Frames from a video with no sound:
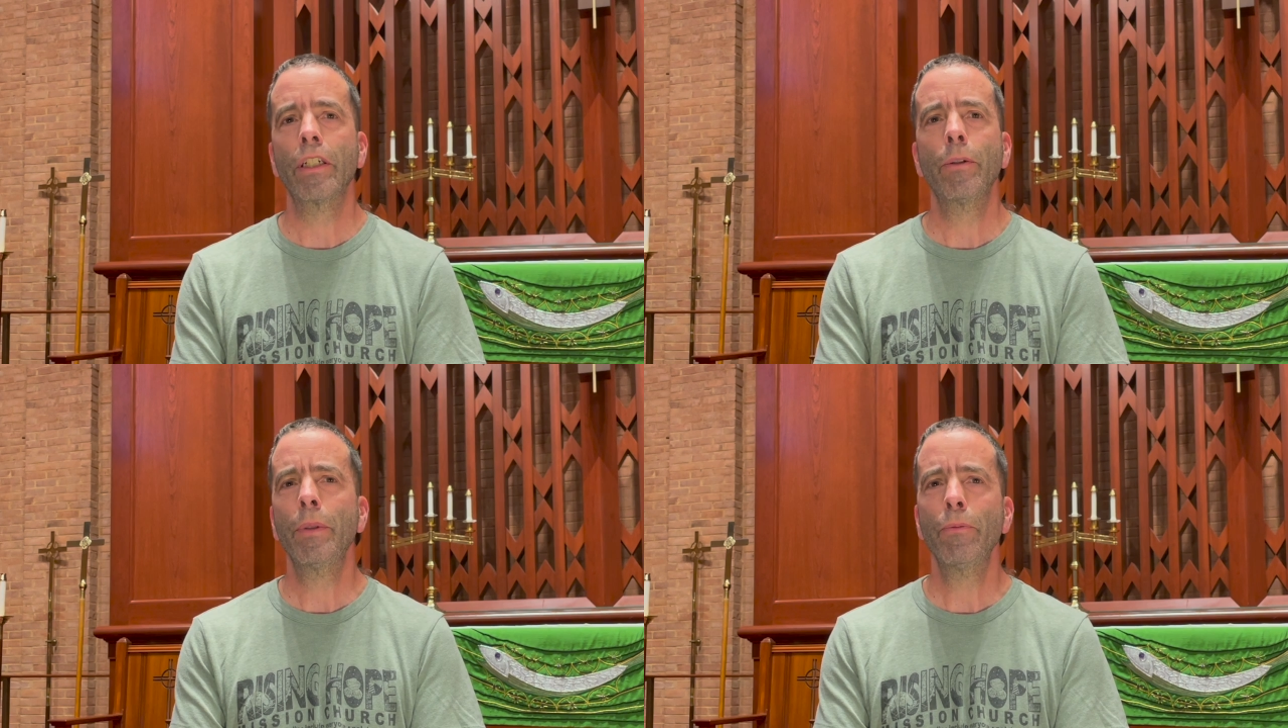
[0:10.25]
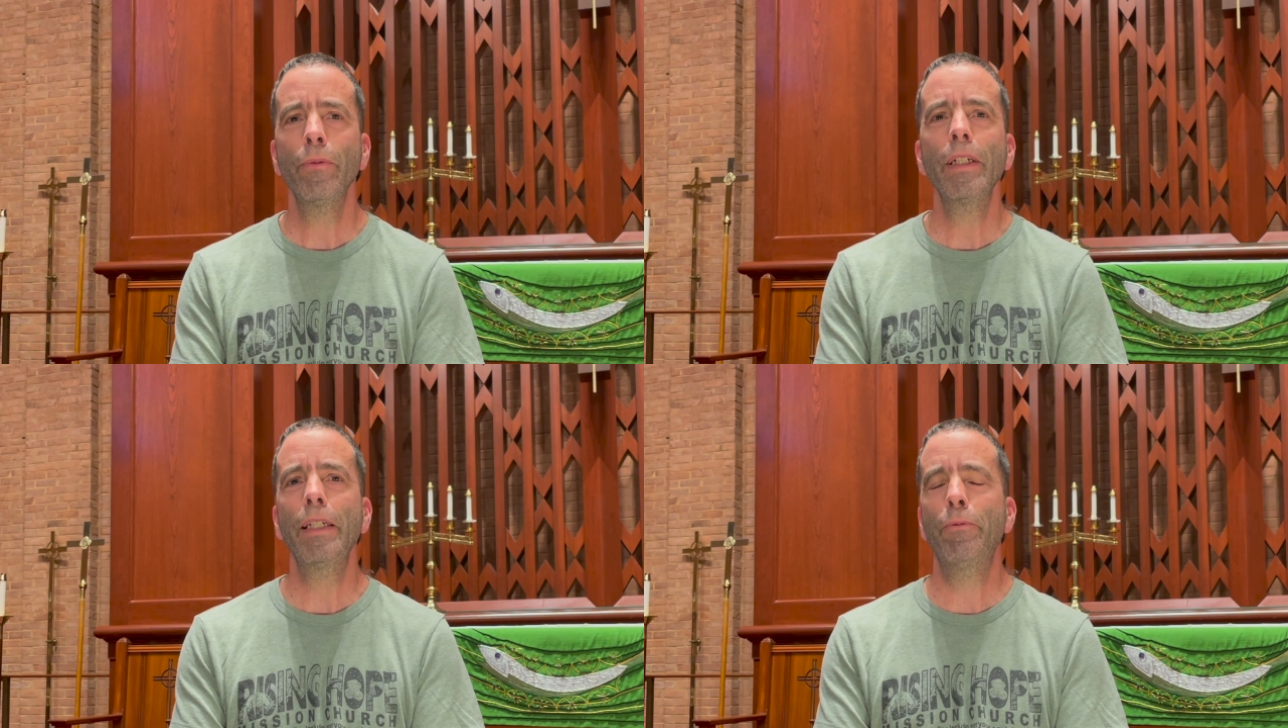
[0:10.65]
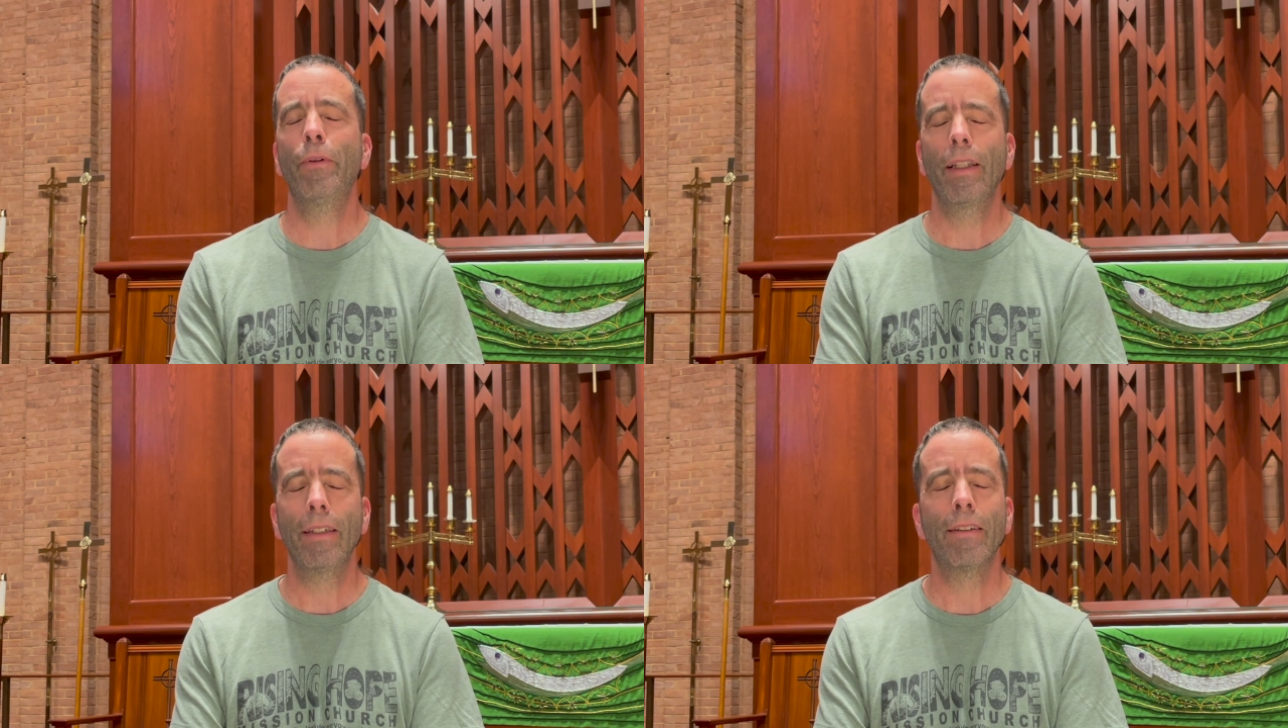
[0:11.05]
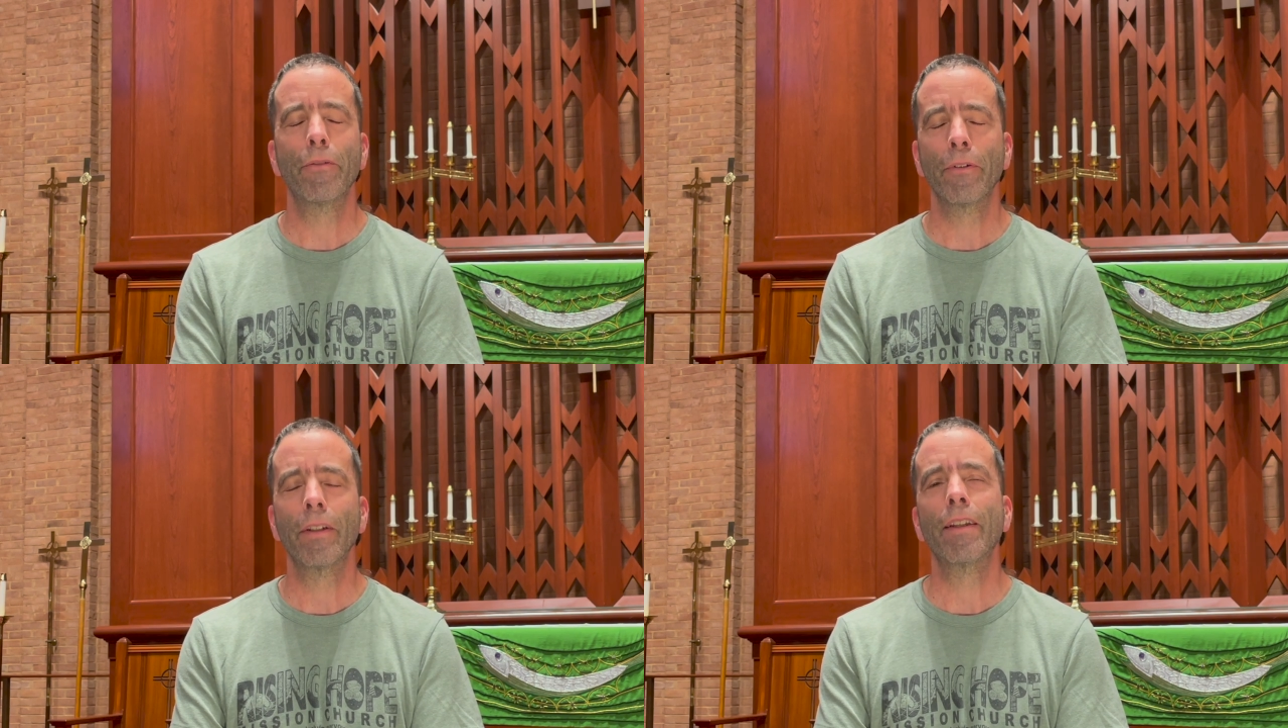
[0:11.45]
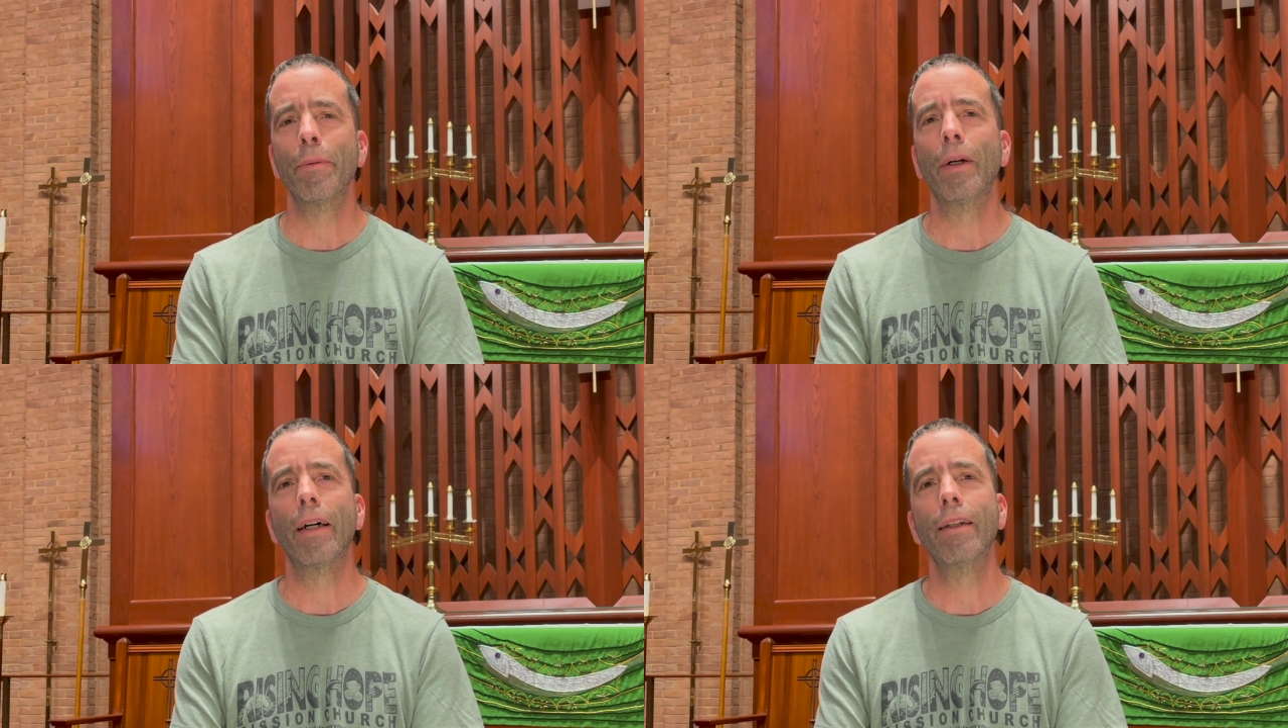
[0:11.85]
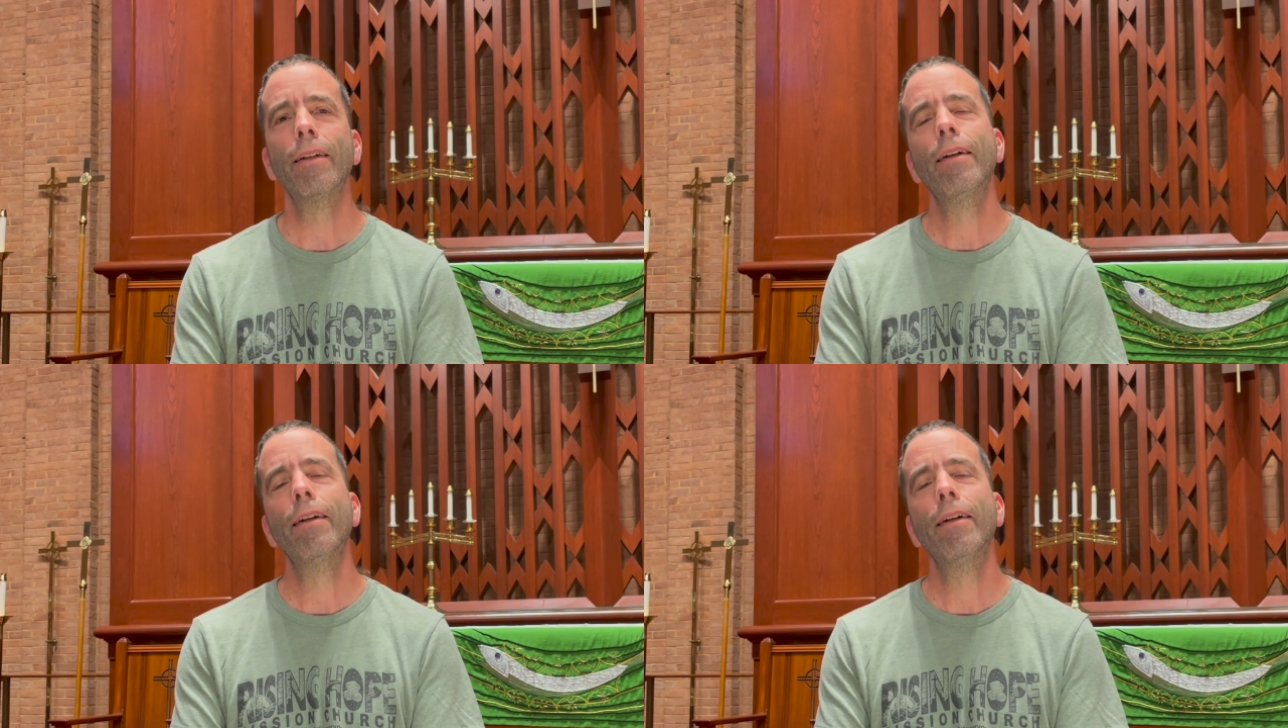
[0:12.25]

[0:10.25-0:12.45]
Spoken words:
could be really, really different than mine.